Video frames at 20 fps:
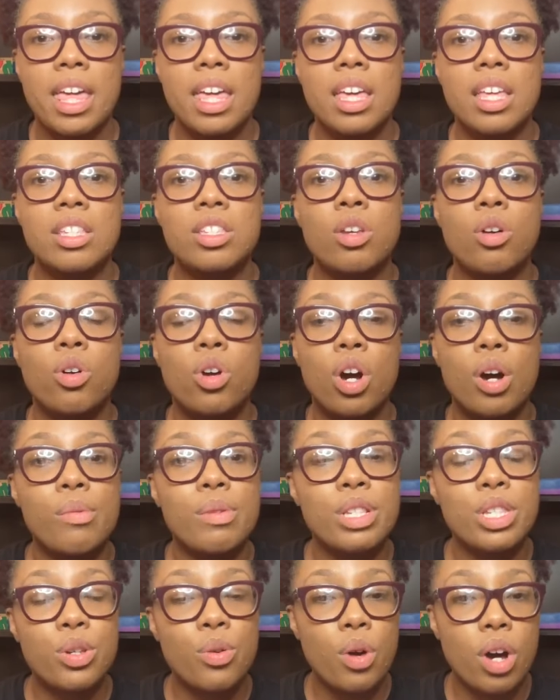So go
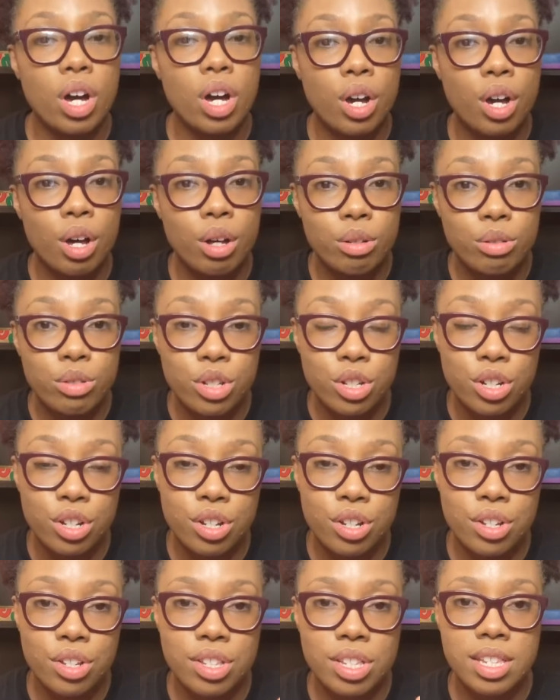into a
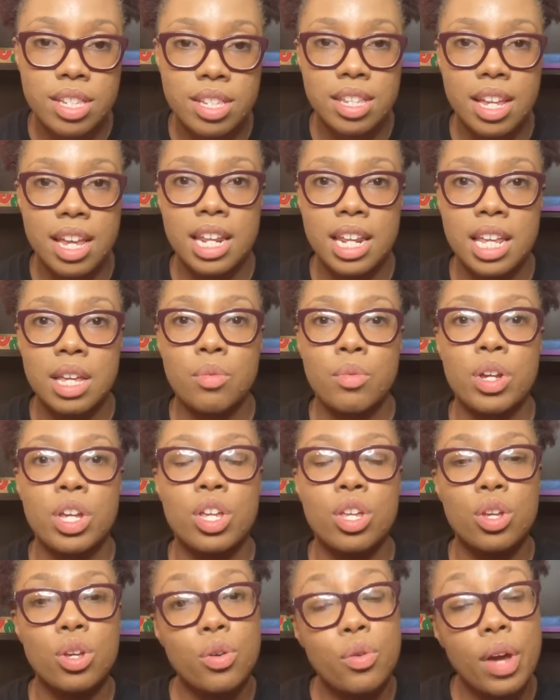culture study where
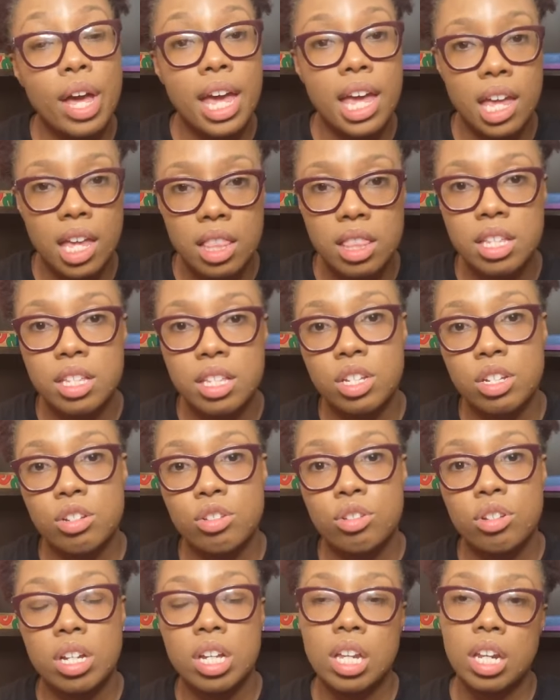you and the
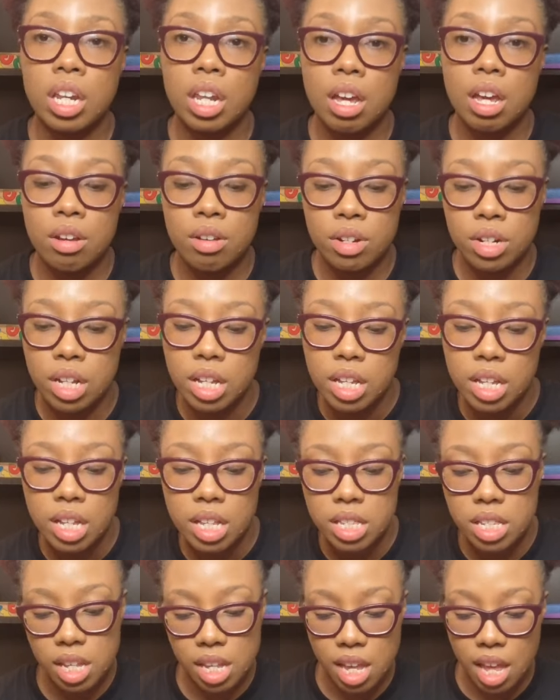children can learn
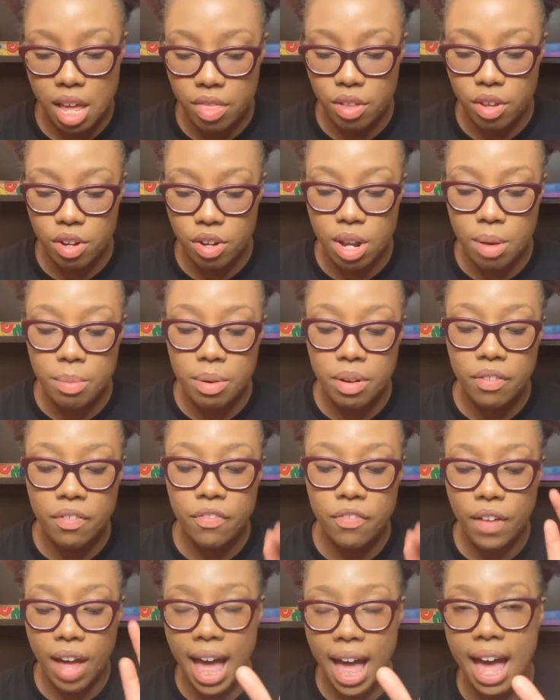together. Number
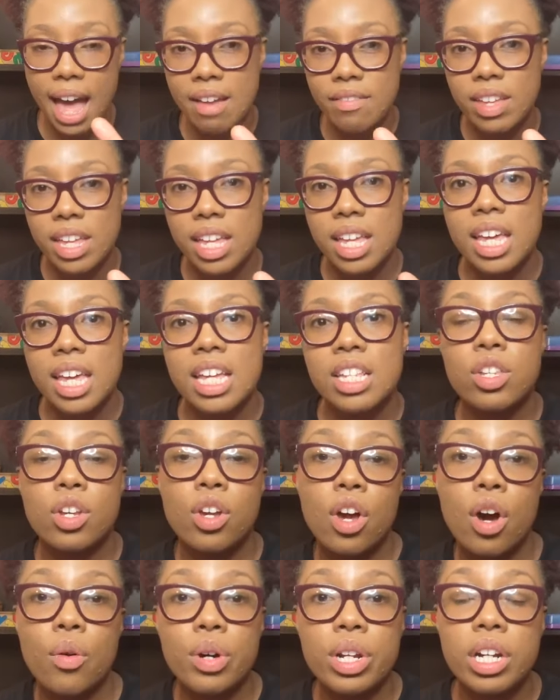5 is to
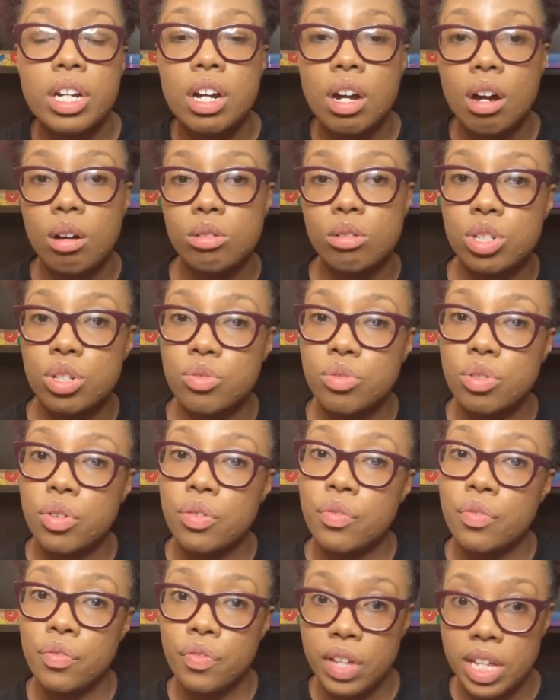go on a cultural
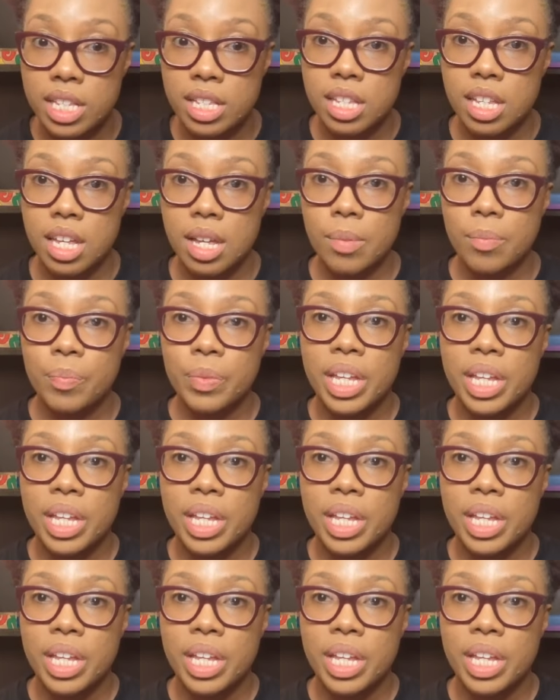visit.